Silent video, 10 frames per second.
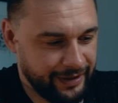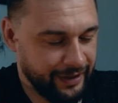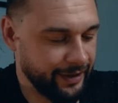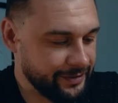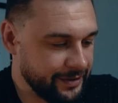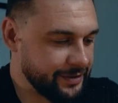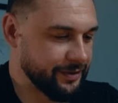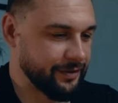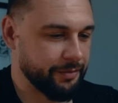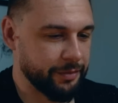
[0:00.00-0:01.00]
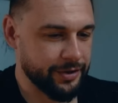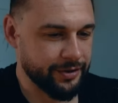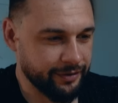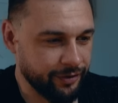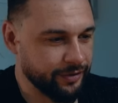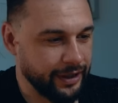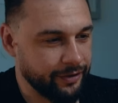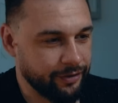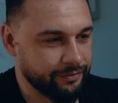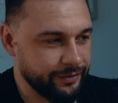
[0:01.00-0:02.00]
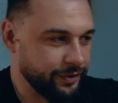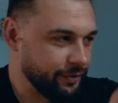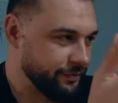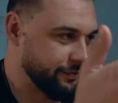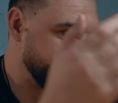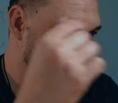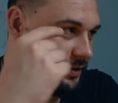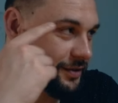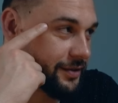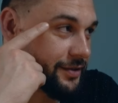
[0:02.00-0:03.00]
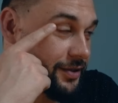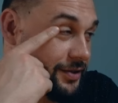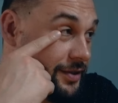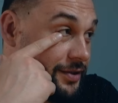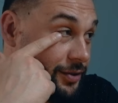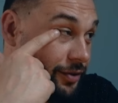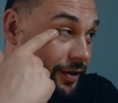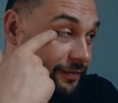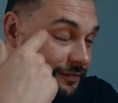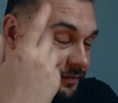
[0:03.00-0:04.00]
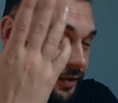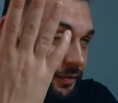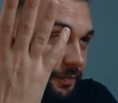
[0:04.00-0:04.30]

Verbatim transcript: yeah it's it's not a commercial or like or you know it's it's just a story of real